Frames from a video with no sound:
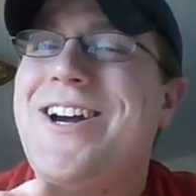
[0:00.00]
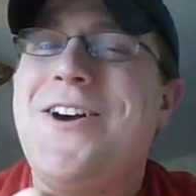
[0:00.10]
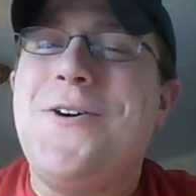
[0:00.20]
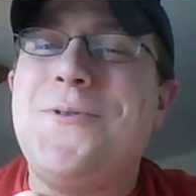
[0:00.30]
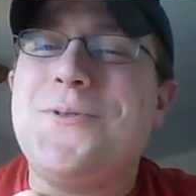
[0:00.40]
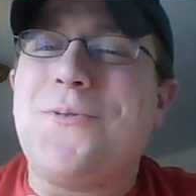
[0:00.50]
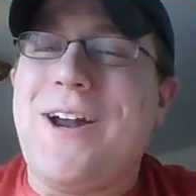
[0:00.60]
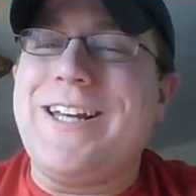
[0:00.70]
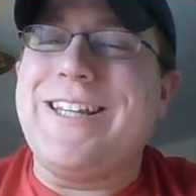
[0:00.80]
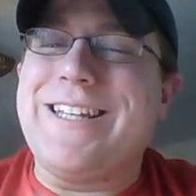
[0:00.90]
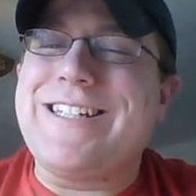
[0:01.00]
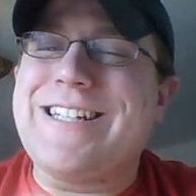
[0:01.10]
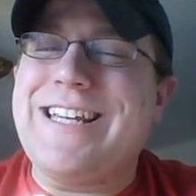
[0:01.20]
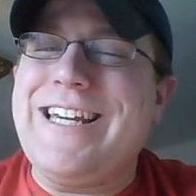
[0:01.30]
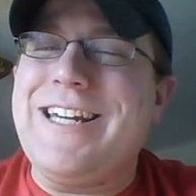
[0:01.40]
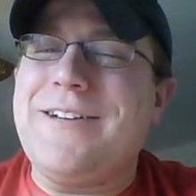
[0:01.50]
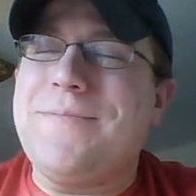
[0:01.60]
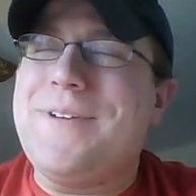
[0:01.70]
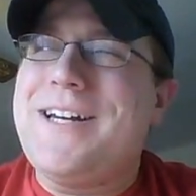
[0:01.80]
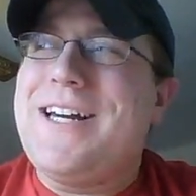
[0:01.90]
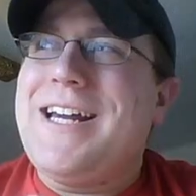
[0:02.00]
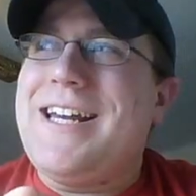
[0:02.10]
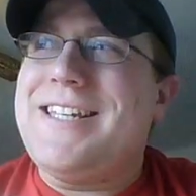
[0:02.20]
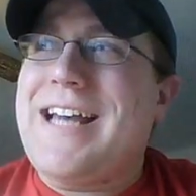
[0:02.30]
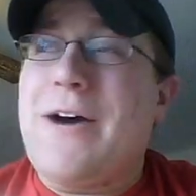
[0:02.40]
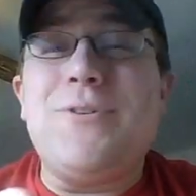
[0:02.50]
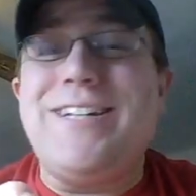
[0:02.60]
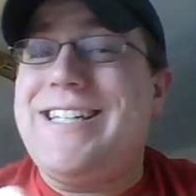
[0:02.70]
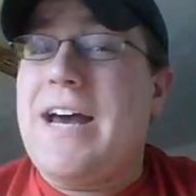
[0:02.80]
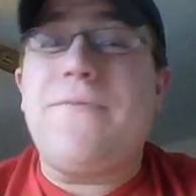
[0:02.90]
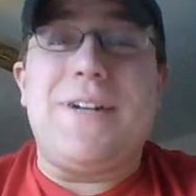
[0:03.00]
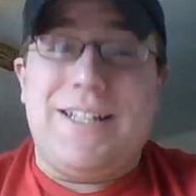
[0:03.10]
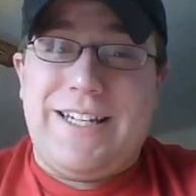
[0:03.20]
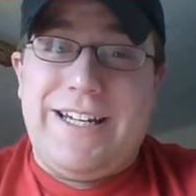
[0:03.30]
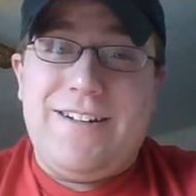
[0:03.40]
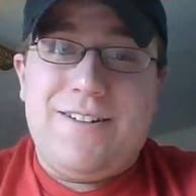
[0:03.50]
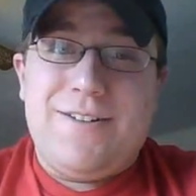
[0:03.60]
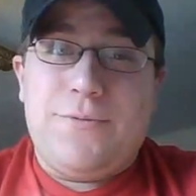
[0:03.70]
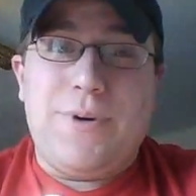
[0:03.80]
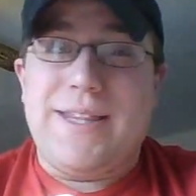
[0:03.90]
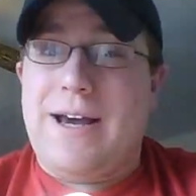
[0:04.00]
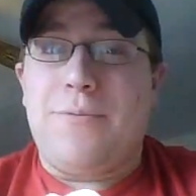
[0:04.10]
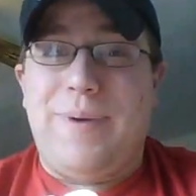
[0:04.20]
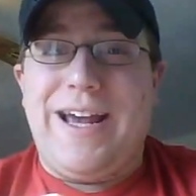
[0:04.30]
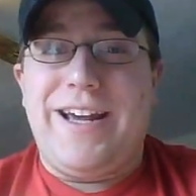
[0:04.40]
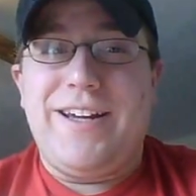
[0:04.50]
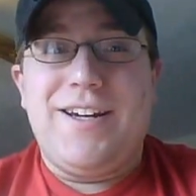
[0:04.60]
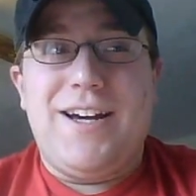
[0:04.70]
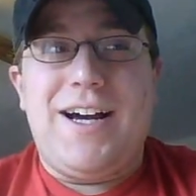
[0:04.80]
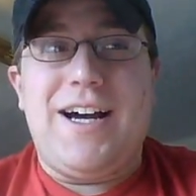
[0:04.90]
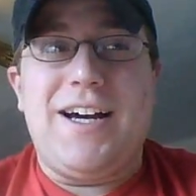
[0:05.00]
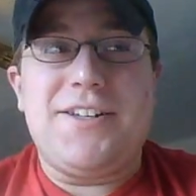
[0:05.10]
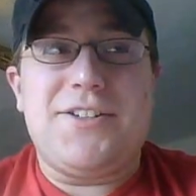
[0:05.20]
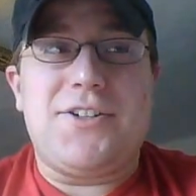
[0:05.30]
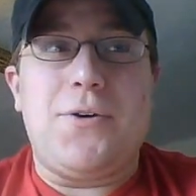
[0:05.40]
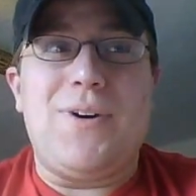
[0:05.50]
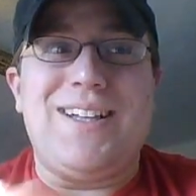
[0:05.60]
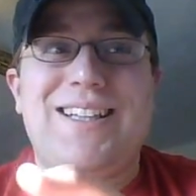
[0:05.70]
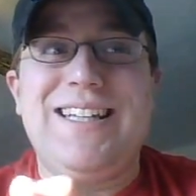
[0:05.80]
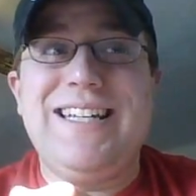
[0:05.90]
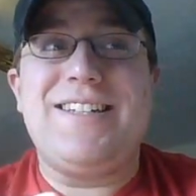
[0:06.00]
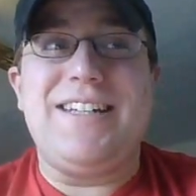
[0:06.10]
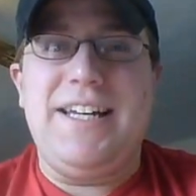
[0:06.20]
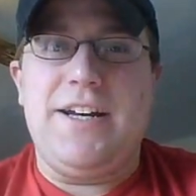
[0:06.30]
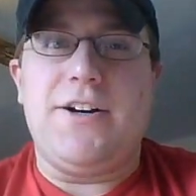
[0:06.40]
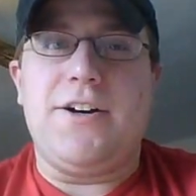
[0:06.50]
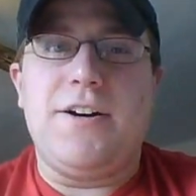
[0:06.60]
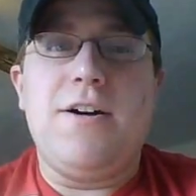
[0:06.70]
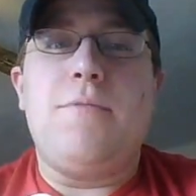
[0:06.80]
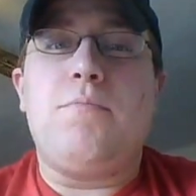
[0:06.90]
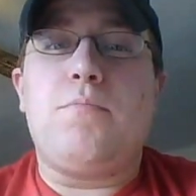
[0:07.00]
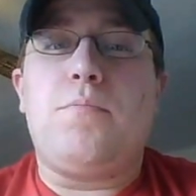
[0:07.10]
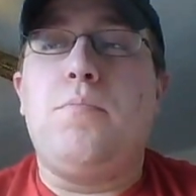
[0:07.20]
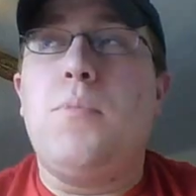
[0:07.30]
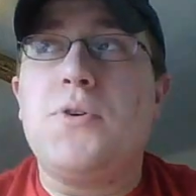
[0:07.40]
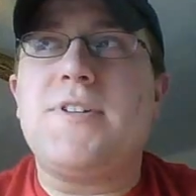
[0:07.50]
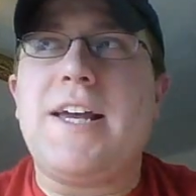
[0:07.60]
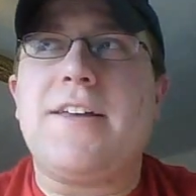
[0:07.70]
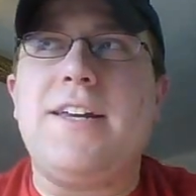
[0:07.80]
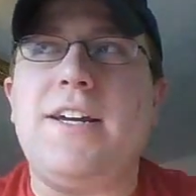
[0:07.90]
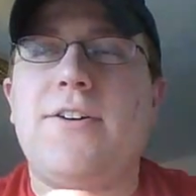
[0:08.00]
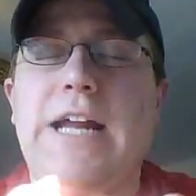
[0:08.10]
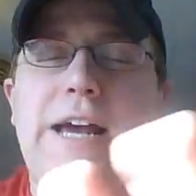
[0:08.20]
who is running this scheme, is out indefinitely without pay. So at least a year, most likely a year and a